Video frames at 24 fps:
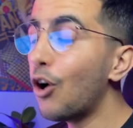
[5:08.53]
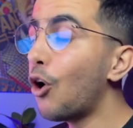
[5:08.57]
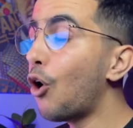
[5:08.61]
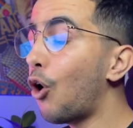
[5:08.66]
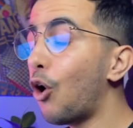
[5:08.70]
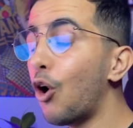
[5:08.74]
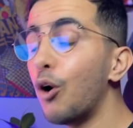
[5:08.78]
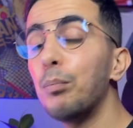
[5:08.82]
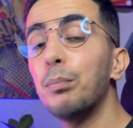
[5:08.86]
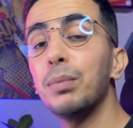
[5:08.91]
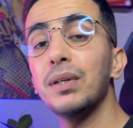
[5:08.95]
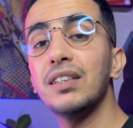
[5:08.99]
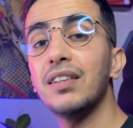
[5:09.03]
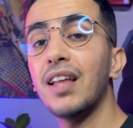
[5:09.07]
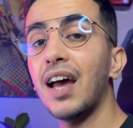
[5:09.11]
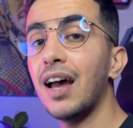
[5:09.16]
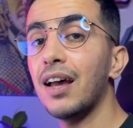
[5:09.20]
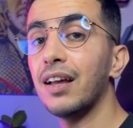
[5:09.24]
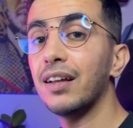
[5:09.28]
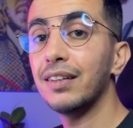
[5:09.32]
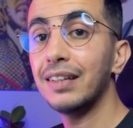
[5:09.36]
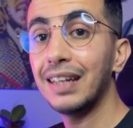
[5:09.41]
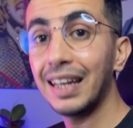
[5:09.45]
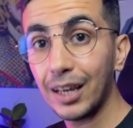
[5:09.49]
Open
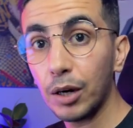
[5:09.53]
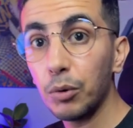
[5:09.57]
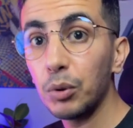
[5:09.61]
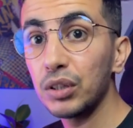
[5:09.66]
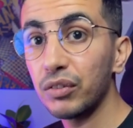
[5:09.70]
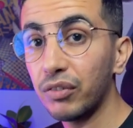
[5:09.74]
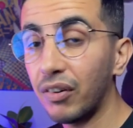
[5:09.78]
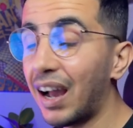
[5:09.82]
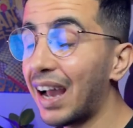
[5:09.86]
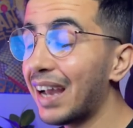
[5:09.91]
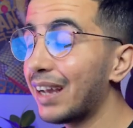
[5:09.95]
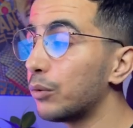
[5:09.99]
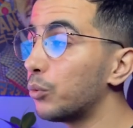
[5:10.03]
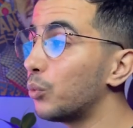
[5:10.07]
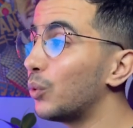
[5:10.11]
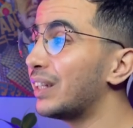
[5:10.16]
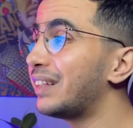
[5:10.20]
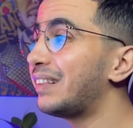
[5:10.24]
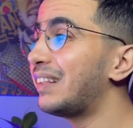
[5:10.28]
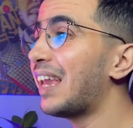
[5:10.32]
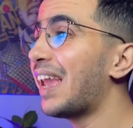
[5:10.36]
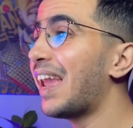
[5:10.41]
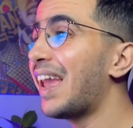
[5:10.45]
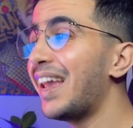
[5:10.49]
that liquid file
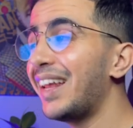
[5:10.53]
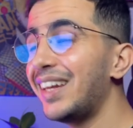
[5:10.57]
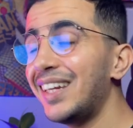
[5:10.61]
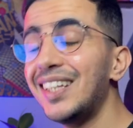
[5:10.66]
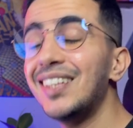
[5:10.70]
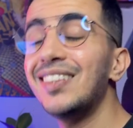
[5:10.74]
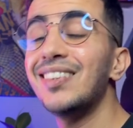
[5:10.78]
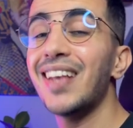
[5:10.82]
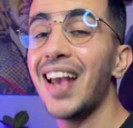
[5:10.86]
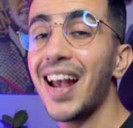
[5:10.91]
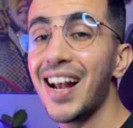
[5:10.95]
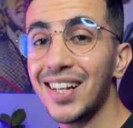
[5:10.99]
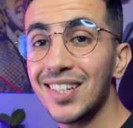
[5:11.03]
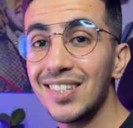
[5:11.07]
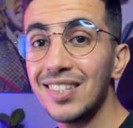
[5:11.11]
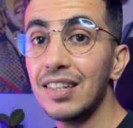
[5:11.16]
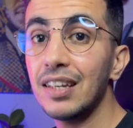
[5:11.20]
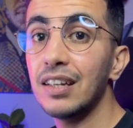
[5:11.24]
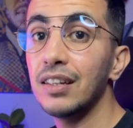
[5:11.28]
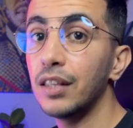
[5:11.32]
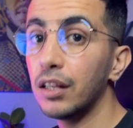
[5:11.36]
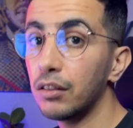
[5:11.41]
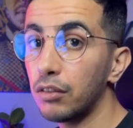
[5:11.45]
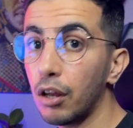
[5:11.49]
with any text
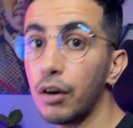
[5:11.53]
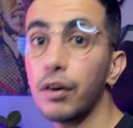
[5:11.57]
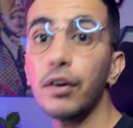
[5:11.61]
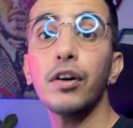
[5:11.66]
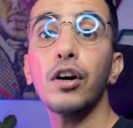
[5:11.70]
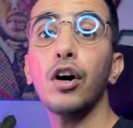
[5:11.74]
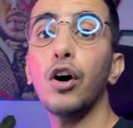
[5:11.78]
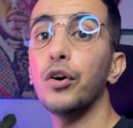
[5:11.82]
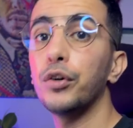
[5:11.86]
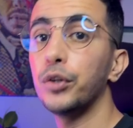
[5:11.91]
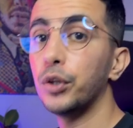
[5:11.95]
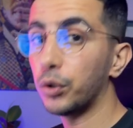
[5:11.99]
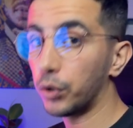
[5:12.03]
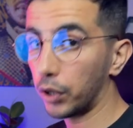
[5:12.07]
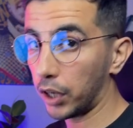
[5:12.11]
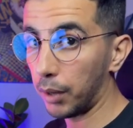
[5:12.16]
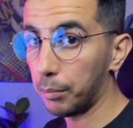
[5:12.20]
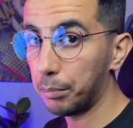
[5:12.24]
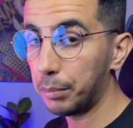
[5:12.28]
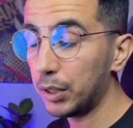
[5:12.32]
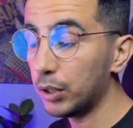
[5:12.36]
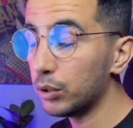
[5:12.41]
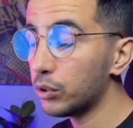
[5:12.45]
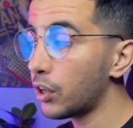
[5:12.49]
editor on your
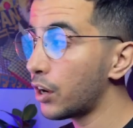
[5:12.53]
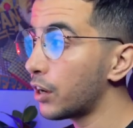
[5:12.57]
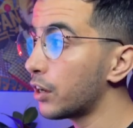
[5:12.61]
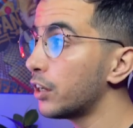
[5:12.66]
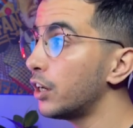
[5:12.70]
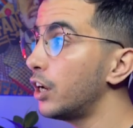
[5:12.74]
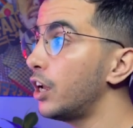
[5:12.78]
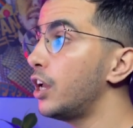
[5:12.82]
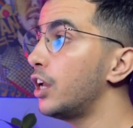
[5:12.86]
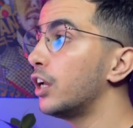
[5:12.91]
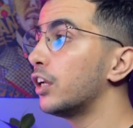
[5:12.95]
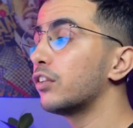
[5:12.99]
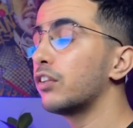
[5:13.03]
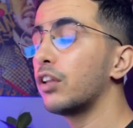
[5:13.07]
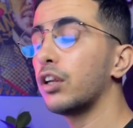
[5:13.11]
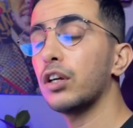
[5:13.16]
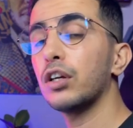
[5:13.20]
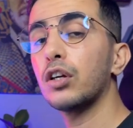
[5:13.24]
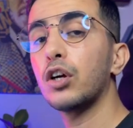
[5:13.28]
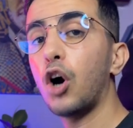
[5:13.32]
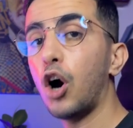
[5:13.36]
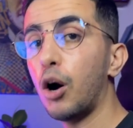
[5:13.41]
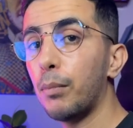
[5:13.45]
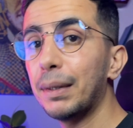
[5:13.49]
computer, then
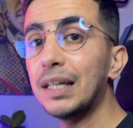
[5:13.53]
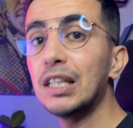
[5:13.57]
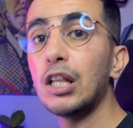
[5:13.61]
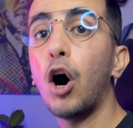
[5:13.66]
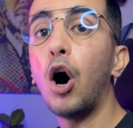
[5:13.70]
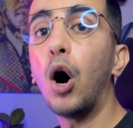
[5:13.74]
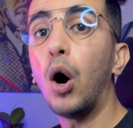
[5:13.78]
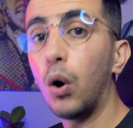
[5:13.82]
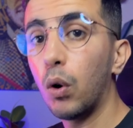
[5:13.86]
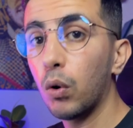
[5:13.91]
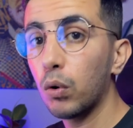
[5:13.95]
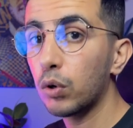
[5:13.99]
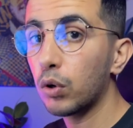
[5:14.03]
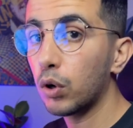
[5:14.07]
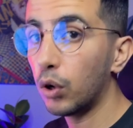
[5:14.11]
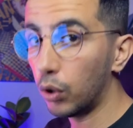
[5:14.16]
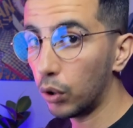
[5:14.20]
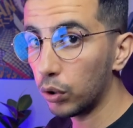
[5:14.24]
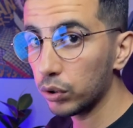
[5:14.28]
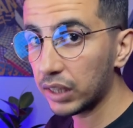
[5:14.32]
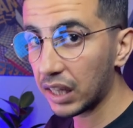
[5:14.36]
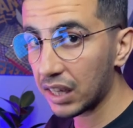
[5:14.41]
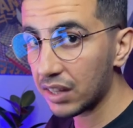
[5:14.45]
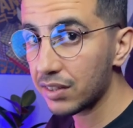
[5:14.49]
copy the whole
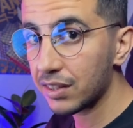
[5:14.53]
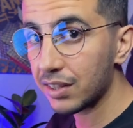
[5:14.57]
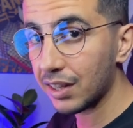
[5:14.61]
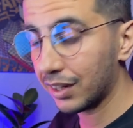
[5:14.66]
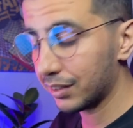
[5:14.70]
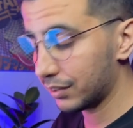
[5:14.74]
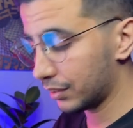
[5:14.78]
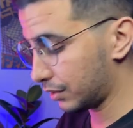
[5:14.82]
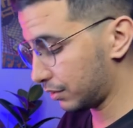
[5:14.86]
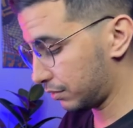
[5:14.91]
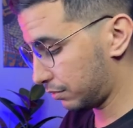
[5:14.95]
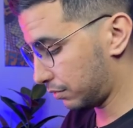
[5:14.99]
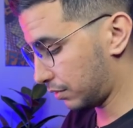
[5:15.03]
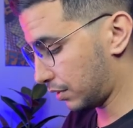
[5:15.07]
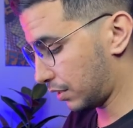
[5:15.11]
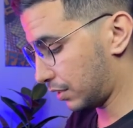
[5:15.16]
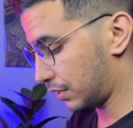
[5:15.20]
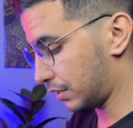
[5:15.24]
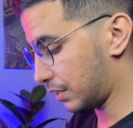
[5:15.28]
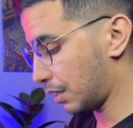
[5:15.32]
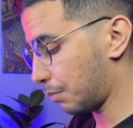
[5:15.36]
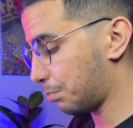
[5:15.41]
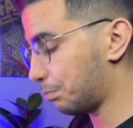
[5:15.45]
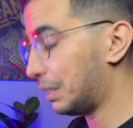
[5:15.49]
code inside it, then
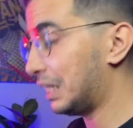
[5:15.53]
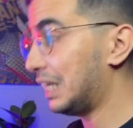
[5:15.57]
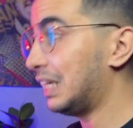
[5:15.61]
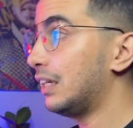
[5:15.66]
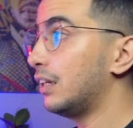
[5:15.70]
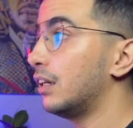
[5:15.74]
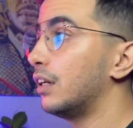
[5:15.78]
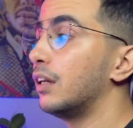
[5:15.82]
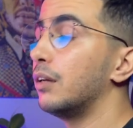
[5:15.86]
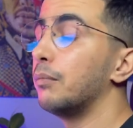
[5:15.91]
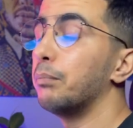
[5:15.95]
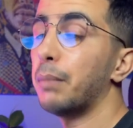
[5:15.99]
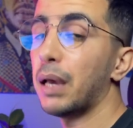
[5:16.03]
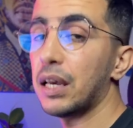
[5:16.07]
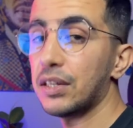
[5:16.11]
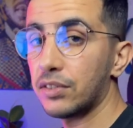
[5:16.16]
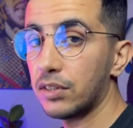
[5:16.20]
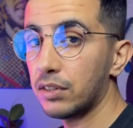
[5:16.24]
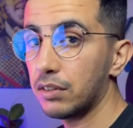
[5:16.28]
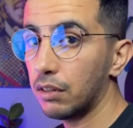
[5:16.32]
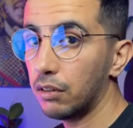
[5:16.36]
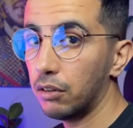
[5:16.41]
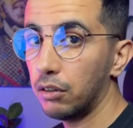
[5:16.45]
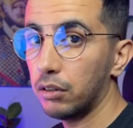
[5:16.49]
simply paste
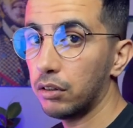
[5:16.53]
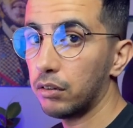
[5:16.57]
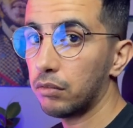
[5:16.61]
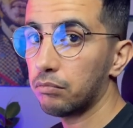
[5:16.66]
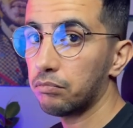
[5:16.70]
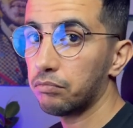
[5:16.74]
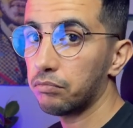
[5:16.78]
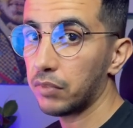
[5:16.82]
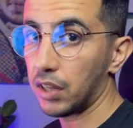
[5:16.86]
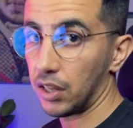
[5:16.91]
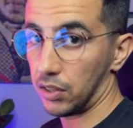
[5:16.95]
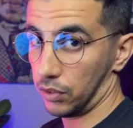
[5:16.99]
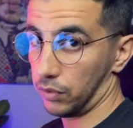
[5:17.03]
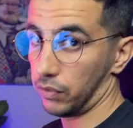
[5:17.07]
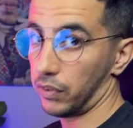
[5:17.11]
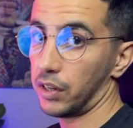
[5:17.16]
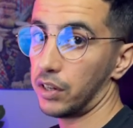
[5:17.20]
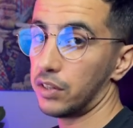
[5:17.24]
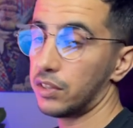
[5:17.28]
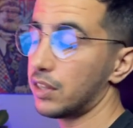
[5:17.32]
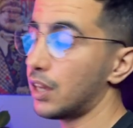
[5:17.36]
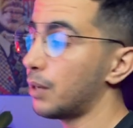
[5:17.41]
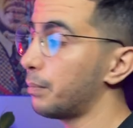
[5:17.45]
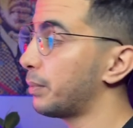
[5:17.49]
it in here. That's very
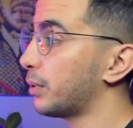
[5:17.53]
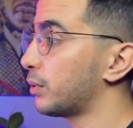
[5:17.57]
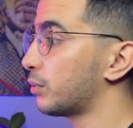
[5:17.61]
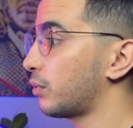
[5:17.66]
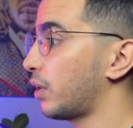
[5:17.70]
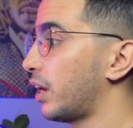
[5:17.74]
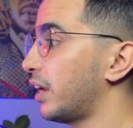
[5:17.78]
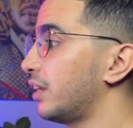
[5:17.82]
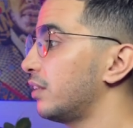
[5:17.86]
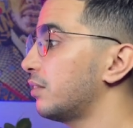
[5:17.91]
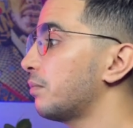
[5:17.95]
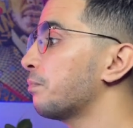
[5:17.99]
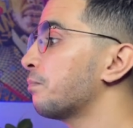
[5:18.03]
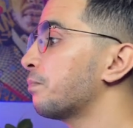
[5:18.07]
simple, right?